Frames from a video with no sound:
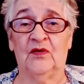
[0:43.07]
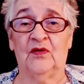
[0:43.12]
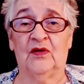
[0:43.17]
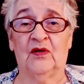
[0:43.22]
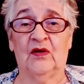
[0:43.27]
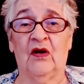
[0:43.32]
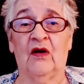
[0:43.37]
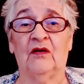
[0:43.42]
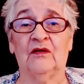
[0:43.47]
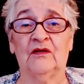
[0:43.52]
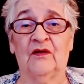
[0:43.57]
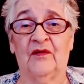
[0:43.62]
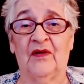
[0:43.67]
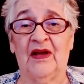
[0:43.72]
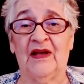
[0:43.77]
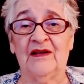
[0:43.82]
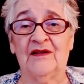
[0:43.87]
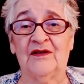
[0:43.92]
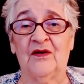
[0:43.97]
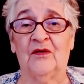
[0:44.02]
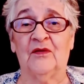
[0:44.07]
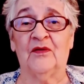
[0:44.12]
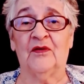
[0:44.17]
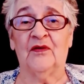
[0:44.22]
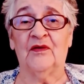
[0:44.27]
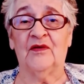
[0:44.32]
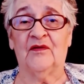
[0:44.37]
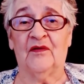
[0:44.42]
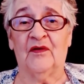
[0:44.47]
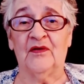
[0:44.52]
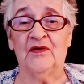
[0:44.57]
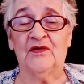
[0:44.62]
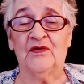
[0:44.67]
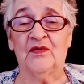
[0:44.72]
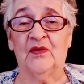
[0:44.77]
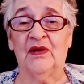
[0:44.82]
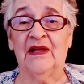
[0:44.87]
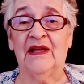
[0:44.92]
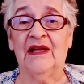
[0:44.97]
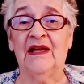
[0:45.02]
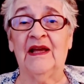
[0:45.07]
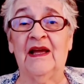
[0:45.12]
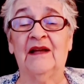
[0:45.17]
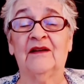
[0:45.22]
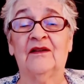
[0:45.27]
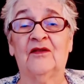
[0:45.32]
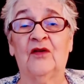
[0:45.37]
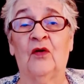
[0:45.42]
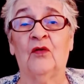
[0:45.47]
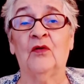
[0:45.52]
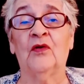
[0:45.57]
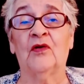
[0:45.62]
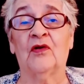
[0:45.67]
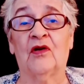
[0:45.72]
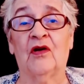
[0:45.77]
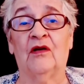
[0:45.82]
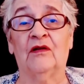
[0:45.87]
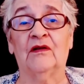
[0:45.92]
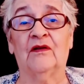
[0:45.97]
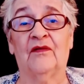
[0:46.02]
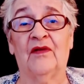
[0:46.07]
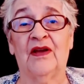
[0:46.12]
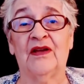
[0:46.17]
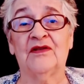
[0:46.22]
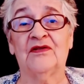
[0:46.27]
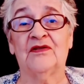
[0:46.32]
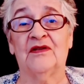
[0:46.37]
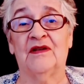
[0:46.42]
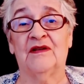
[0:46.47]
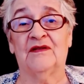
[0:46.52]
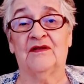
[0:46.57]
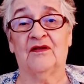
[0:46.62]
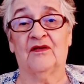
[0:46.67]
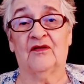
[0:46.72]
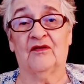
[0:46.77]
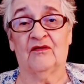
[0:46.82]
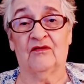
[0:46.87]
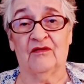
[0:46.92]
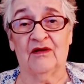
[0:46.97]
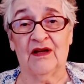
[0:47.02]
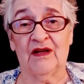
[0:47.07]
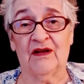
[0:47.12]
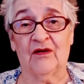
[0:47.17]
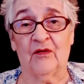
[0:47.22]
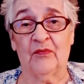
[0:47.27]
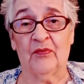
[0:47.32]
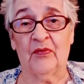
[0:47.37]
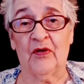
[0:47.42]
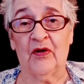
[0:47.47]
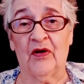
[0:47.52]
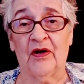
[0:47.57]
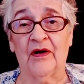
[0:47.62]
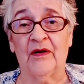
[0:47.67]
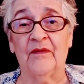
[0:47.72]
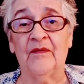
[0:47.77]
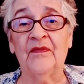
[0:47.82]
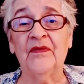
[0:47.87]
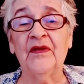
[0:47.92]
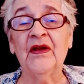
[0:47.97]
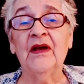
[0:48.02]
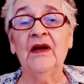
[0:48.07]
cultivate donors virtually, and donor cultivation is a critical part